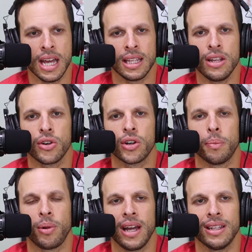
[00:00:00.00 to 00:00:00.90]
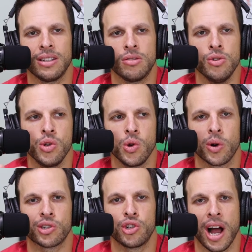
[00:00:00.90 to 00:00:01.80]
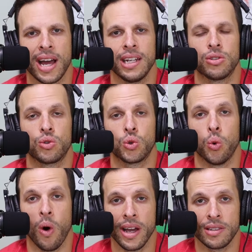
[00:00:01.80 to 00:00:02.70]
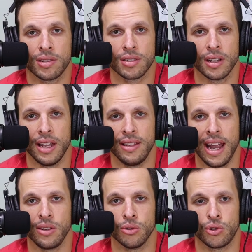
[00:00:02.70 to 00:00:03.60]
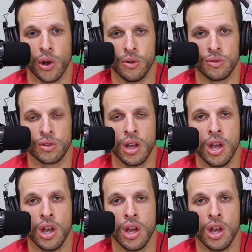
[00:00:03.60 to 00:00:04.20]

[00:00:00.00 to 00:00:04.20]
Then you're going to play the New York Giants twice and Daniel Jones.